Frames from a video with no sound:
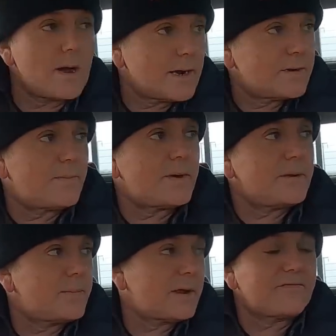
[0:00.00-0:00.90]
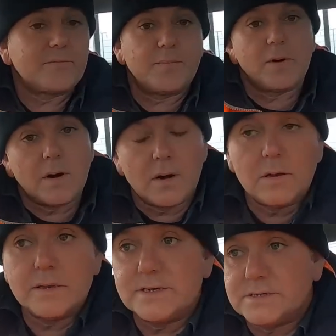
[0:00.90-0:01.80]
why do people have to put
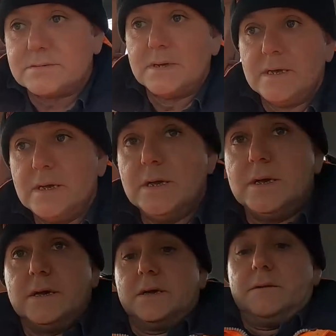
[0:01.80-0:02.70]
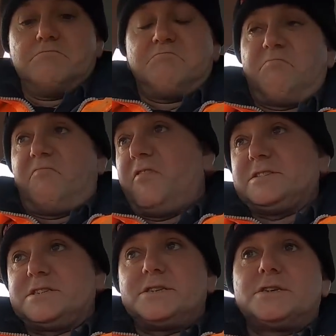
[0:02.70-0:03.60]
all this
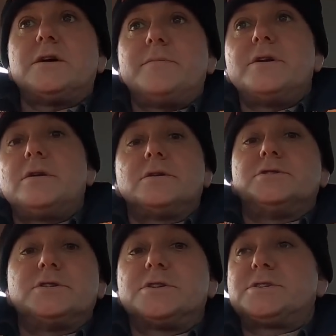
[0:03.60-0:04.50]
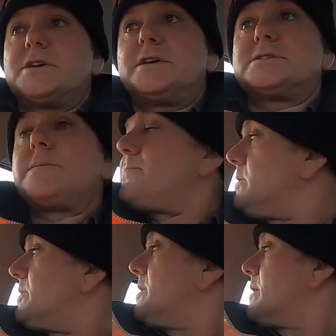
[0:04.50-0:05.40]
fancy terminology to say a
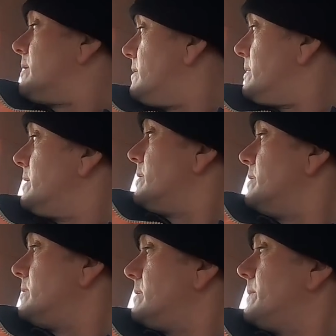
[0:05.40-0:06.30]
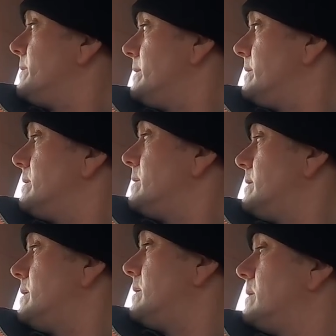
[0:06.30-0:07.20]
simple thing, you know. I
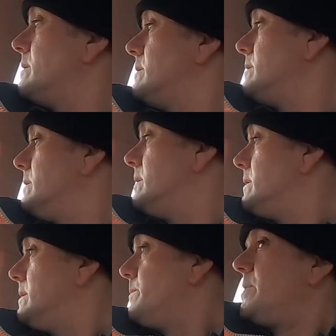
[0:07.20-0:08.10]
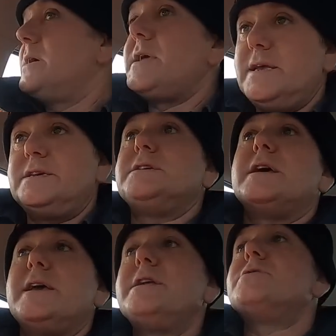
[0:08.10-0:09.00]
mean, but
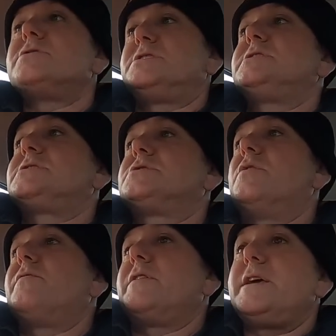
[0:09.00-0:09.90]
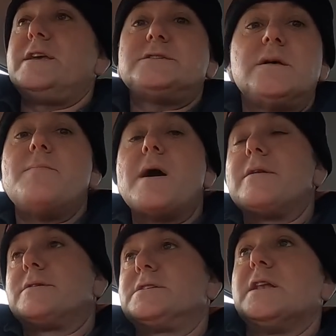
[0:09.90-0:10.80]
he knows his stuff. He's the
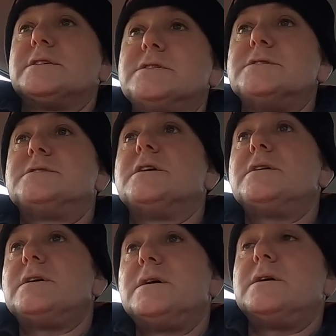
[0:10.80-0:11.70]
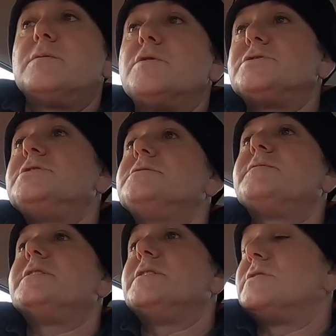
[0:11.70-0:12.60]
man to listen to. Watch
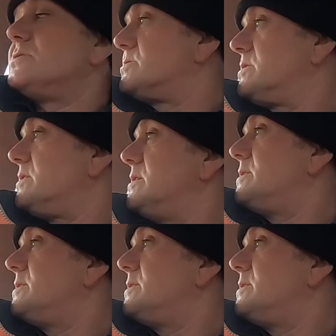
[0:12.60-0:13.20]
his videos.